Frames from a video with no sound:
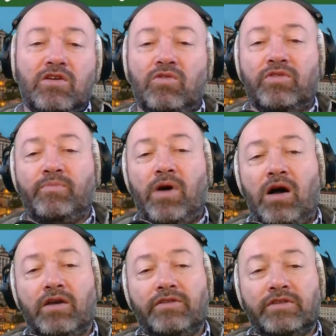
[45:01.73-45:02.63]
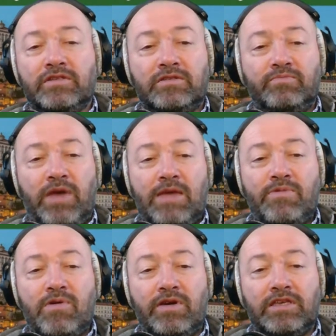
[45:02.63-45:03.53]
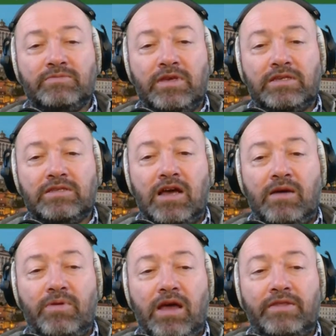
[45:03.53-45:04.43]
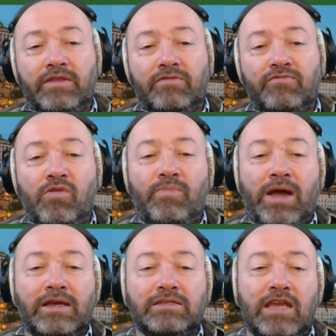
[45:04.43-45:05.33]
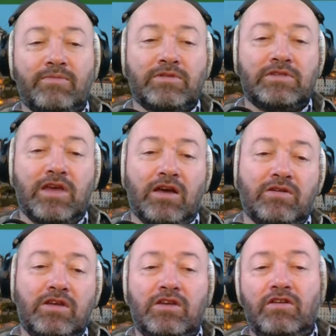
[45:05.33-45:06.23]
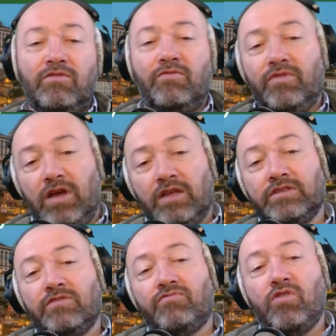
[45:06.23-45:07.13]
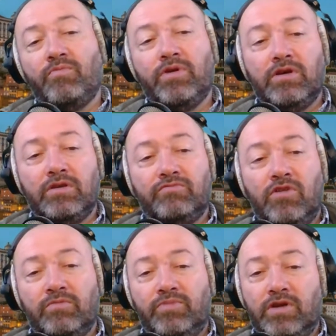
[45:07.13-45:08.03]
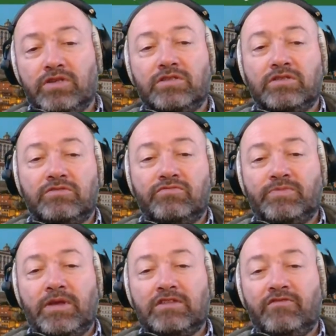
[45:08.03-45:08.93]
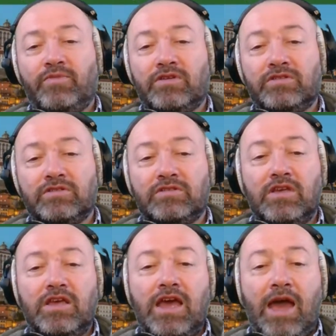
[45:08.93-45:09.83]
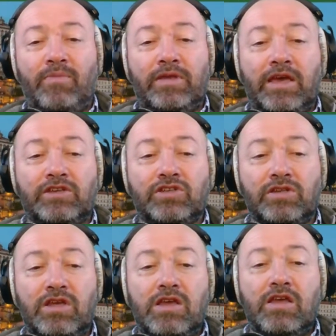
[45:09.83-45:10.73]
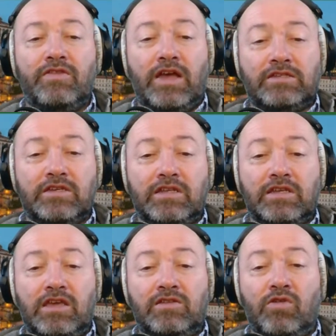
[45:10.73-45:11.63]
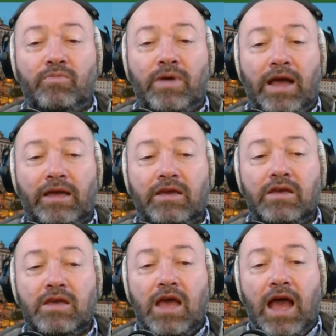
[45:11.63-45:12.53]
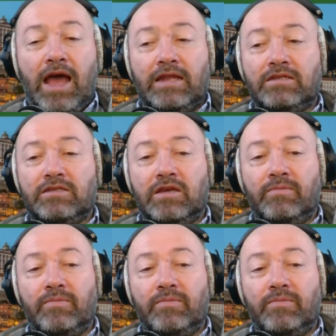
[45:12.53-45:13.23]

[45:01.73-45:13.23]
or the partner's paperwork is mixed up and the wrong bank statements go under the wrong person's respective person's application. That's going to get you knocked back. And